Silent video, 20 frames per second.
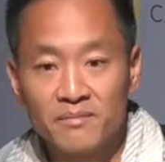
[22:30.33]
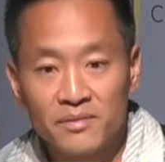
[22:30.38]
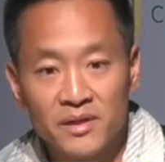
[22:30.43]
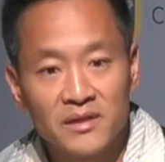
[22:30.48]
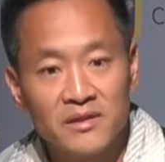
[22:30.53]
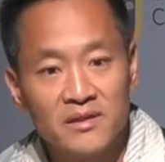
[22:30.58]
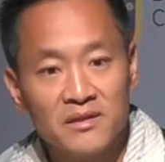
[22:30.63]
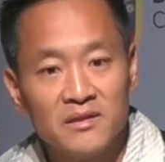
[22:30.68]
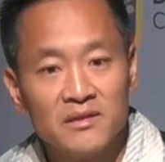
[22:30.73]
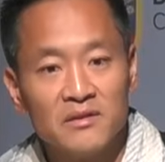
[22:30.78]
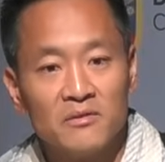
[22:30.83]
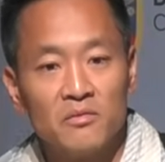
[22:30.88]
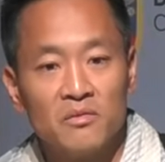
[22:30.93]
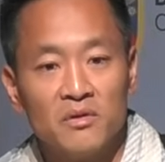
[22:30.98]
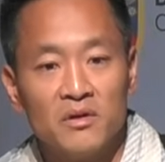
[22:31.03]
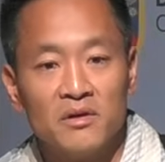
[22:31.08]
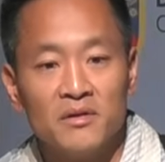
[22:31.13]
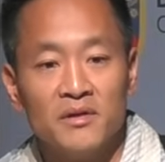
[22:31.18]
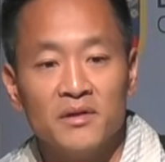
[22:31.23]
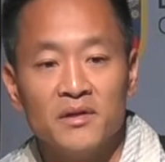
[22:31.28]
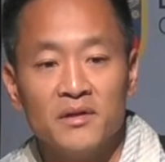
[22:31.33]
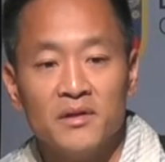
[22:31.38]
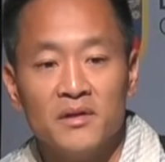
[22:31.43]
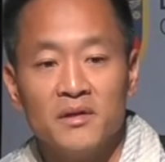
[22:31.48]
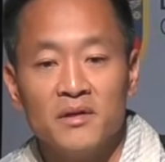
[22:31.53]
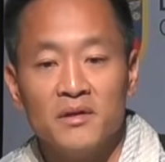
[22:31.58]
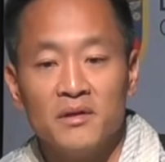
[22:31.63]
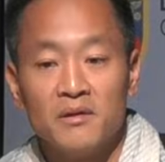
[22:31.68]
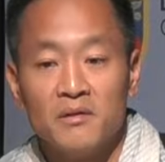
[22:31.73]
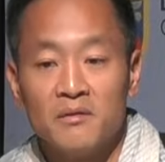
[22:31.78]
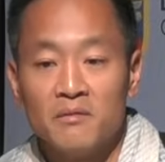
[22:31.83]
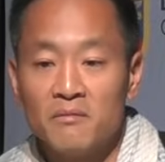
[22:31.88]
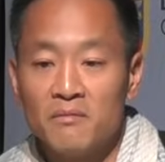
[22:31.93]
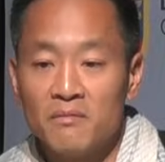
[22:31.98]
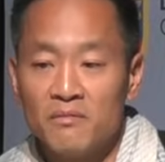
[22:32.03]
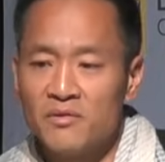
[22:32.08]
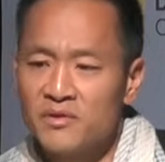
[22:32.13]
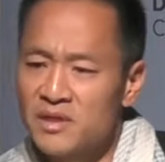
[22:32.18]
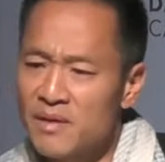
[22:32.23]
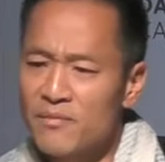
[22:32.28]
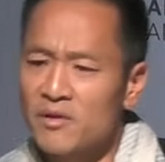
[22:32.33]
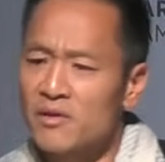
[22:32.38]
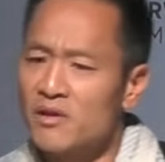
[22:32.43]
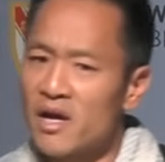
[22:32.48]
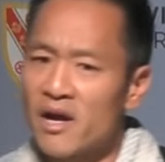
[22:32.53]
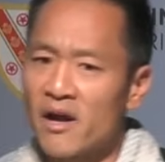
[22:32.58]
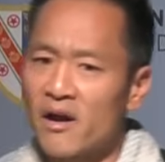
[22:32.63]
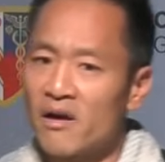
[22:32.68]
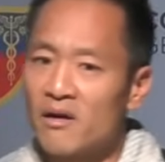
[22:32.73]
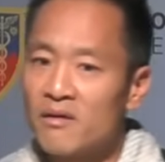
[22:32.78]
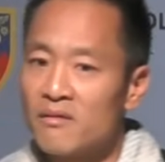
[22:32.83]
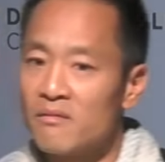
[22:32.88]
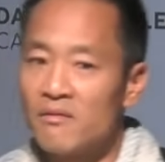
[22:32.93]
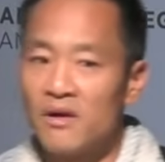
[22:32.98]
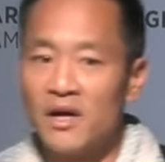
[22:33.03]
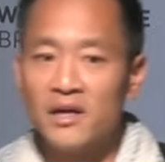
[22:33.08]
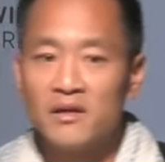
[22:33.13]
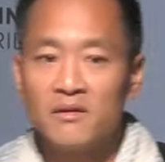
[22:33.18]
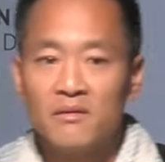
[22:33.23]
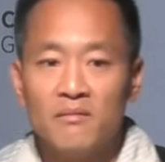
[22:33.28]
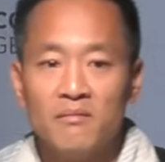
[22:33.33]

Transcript: places in the world. Something there, right?